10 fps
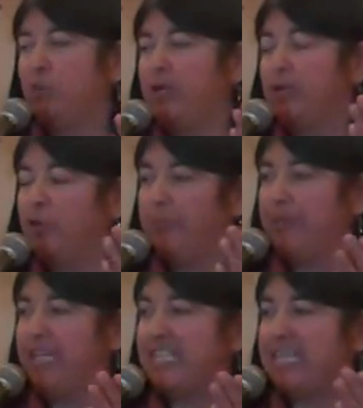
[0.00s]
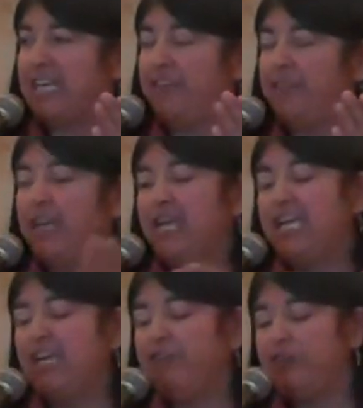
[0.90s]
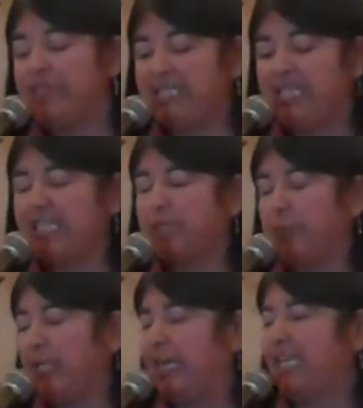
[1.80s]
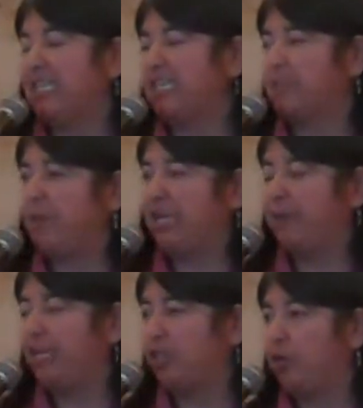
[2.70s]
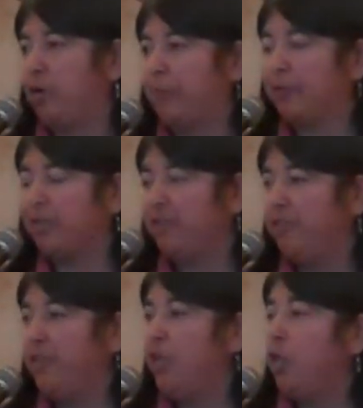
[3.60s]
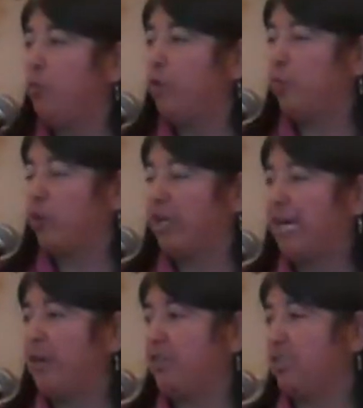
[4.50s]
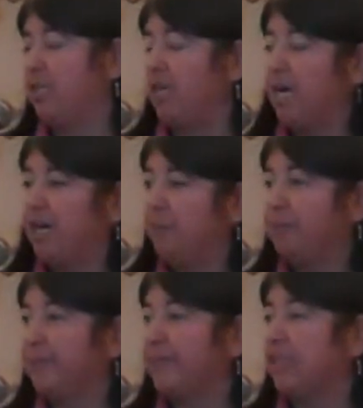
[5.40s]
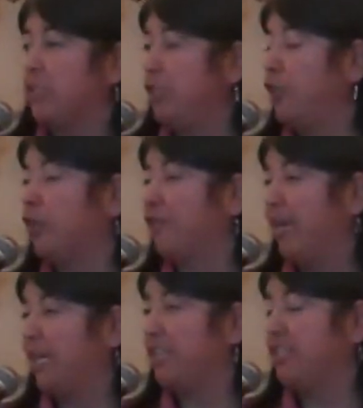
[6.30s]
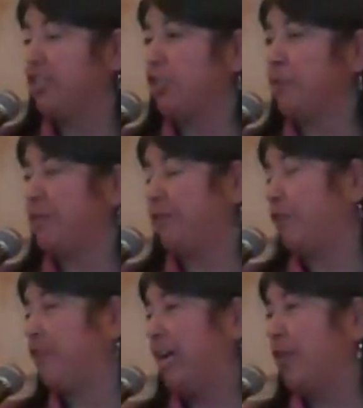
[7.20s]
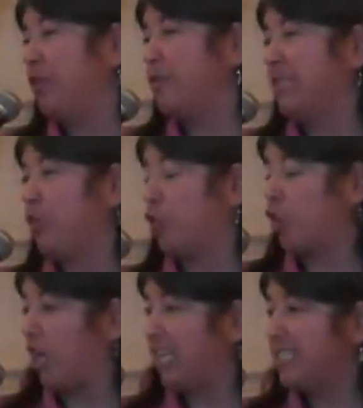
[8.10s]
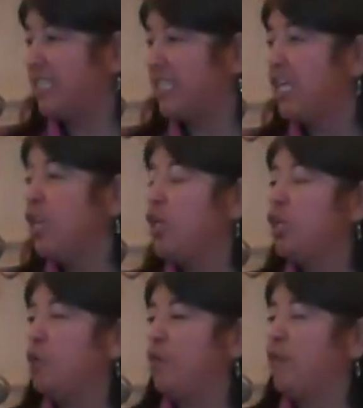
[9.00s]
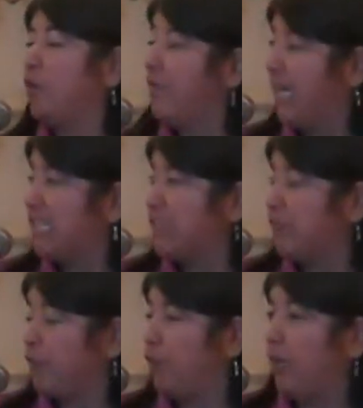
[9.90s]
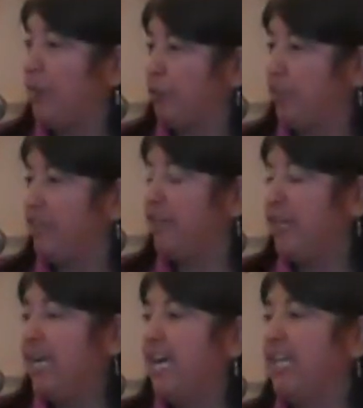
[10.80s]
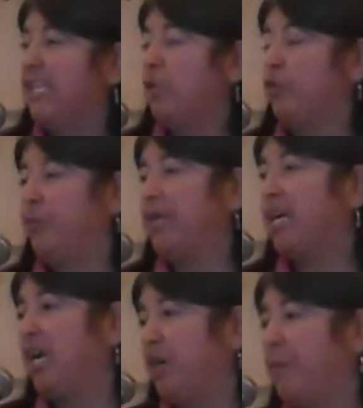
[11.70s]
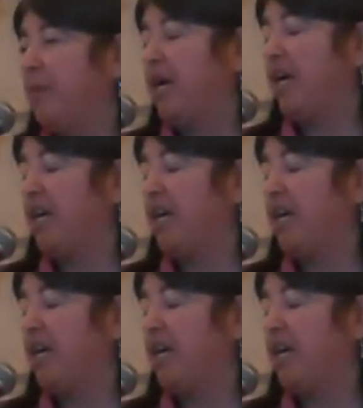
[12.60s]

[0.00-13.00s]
And what it would be is that if you see that the plan that's made by the cooperative would work out to your advantage in terms of your values and your costs, you would vote yes for the cooperative, and then it would become